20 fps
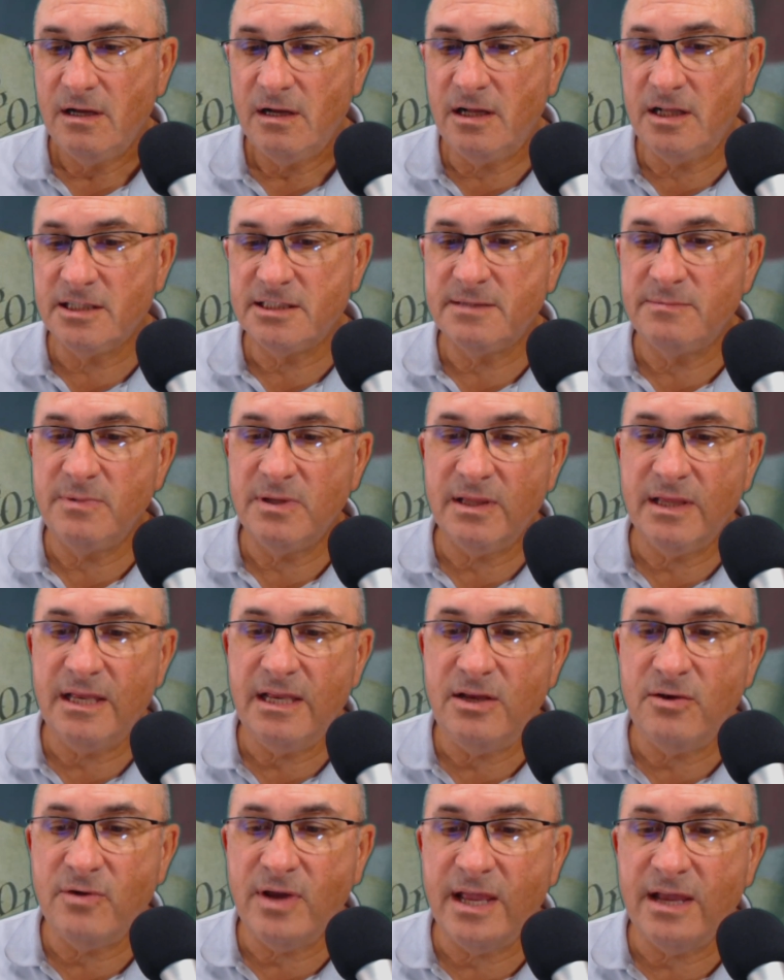Ultimately,
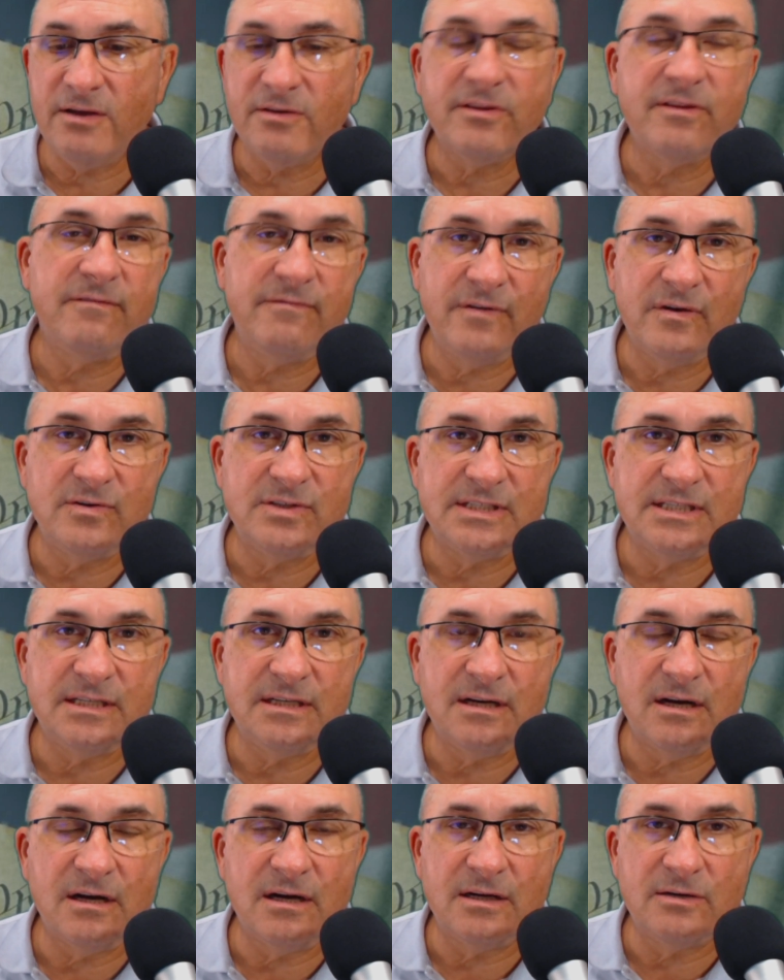you count the votes
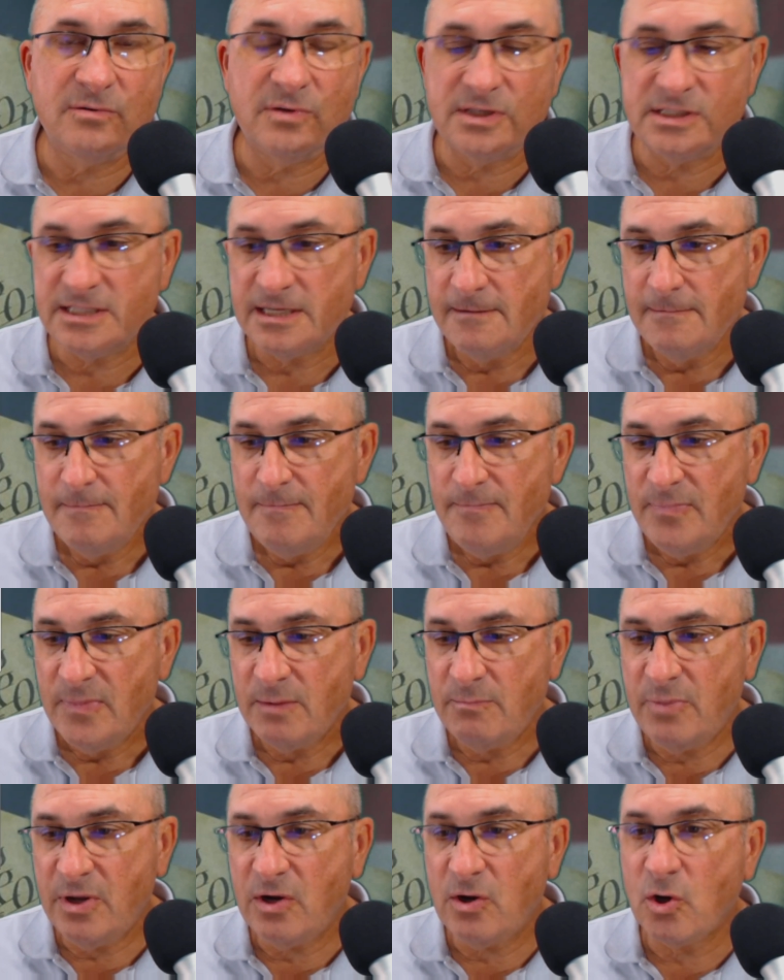in Congress,
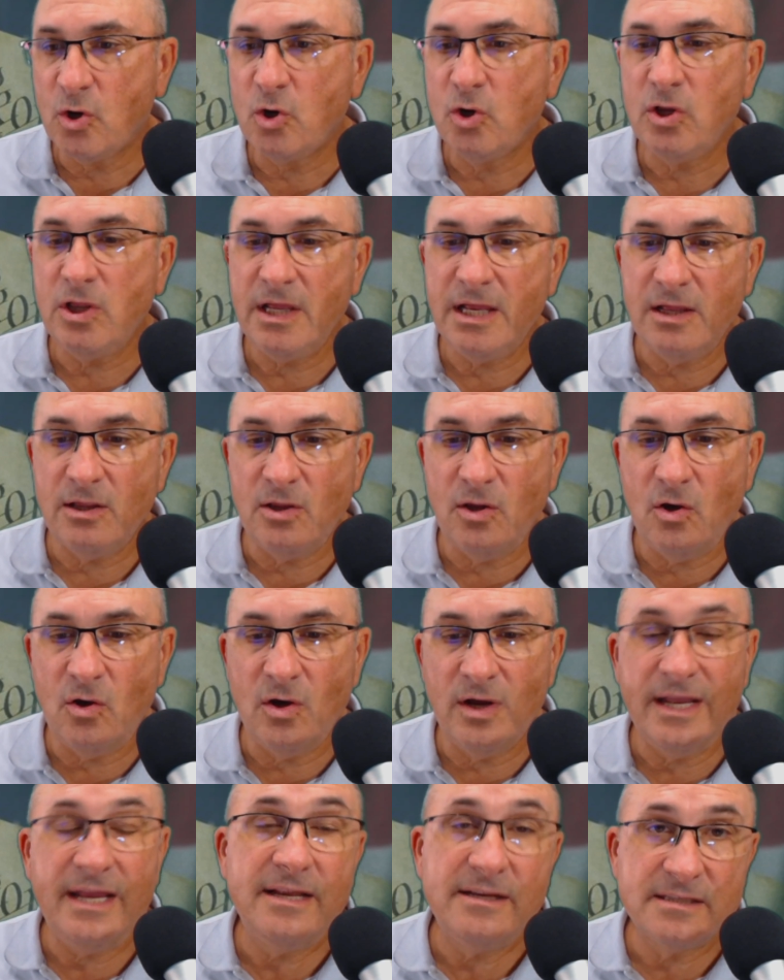but early
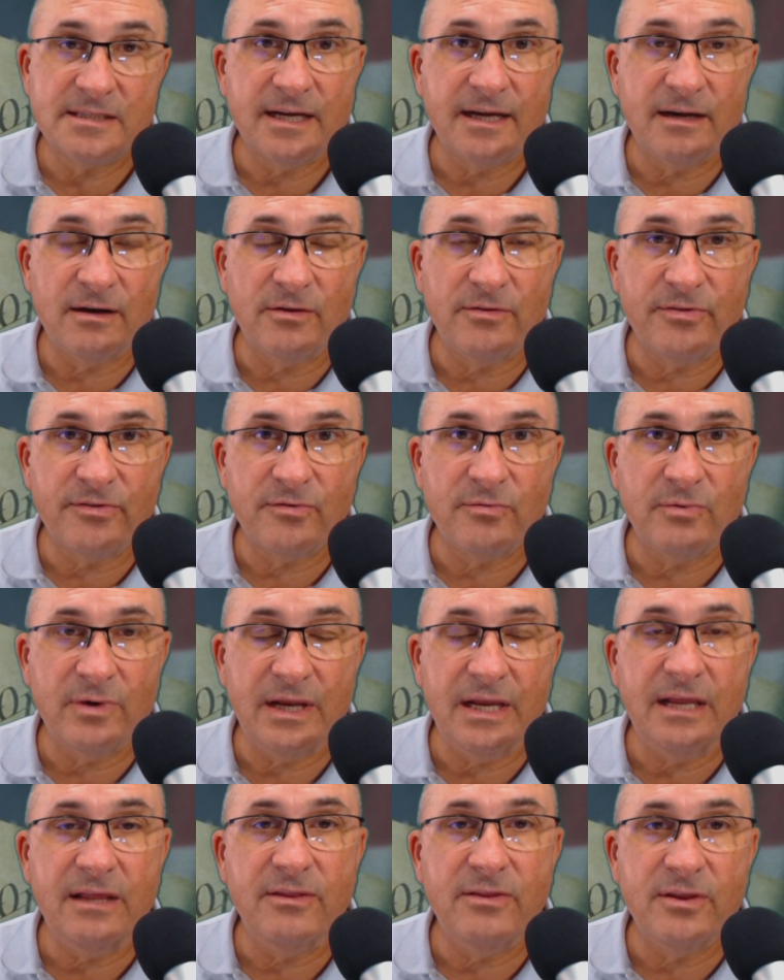along in Title
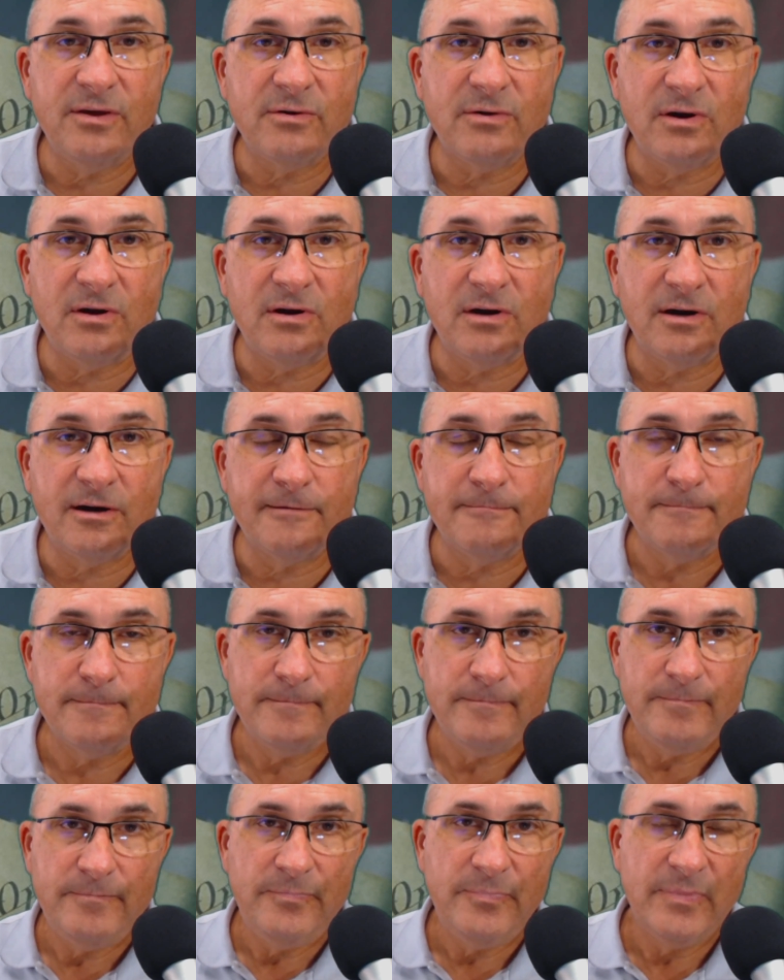III, there are
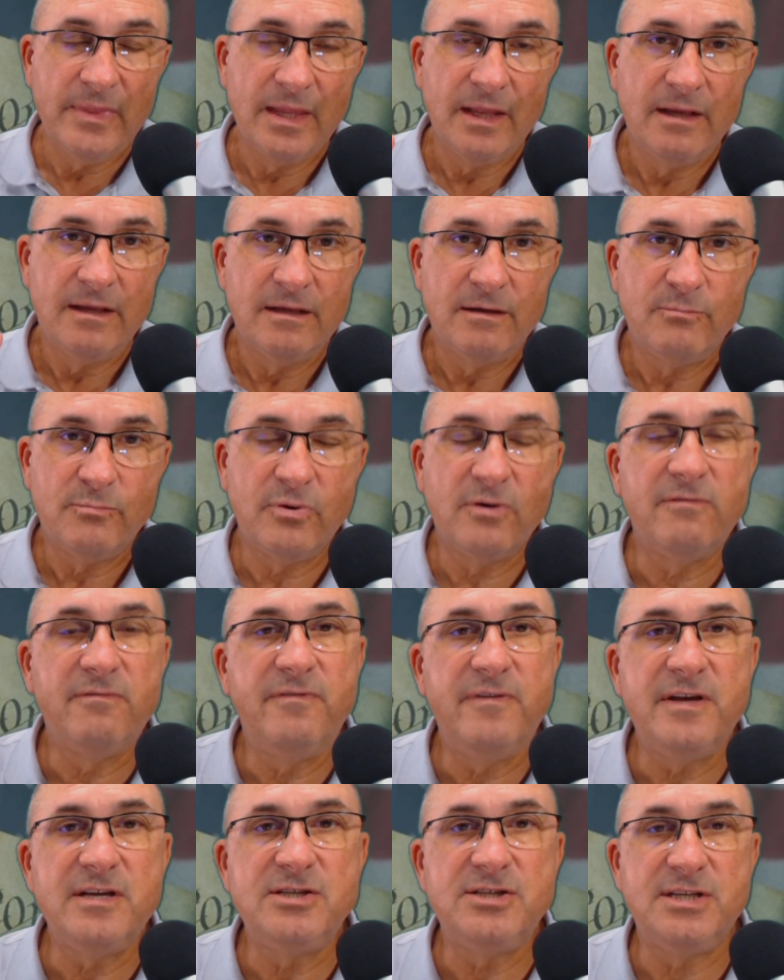
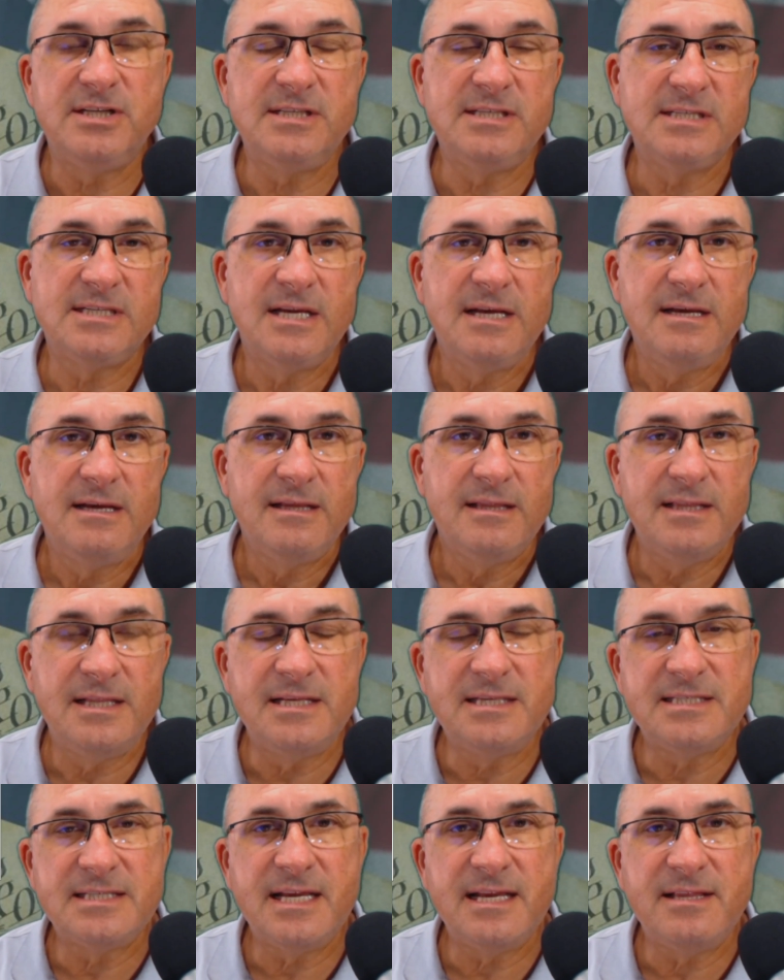provisions
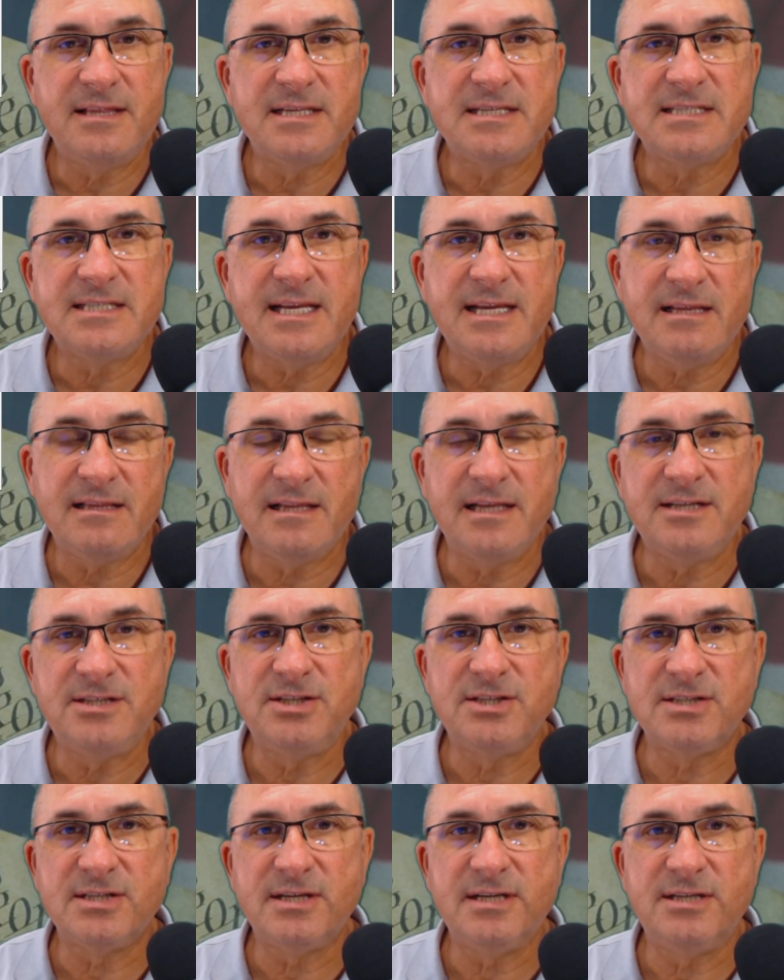that say the state
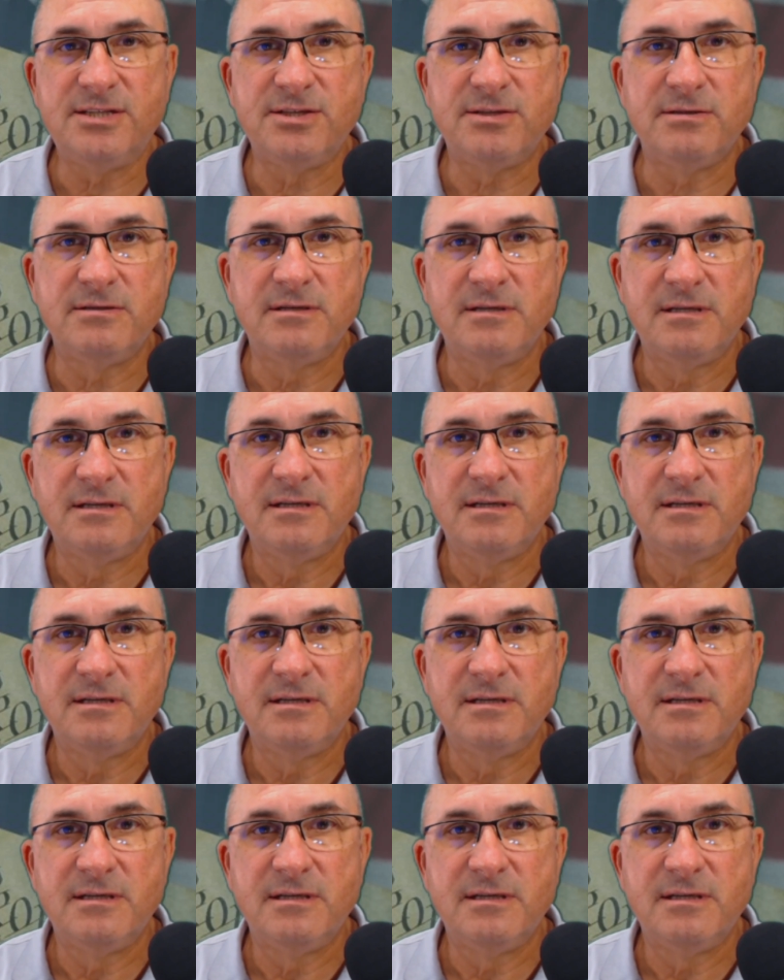legislature